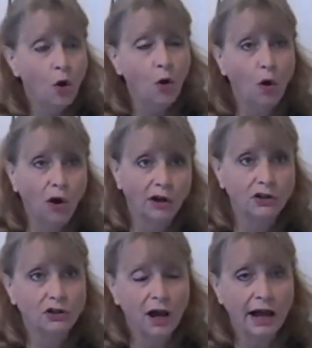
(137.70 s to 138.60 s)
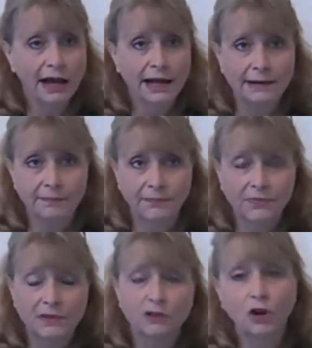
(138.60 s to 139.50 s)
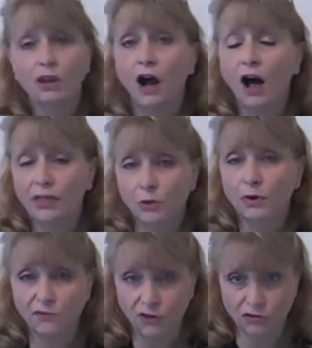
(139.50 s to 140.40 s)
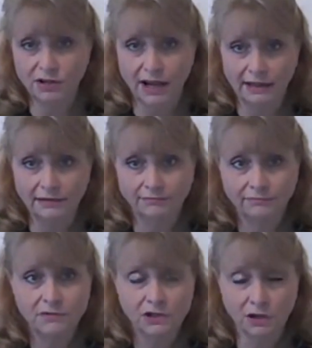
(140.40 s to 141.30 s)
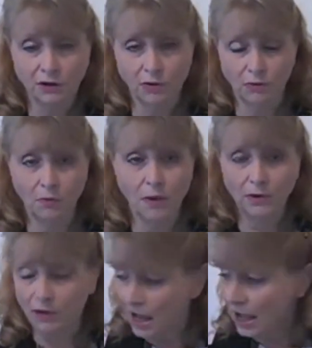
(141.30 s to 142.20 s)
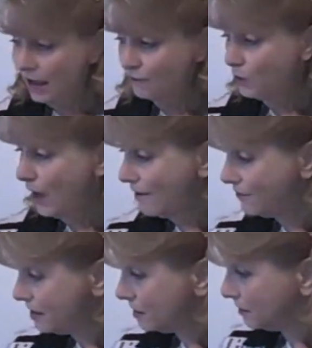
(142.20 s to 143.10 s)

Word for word: or um, during on the review day. So and remember, if you haven't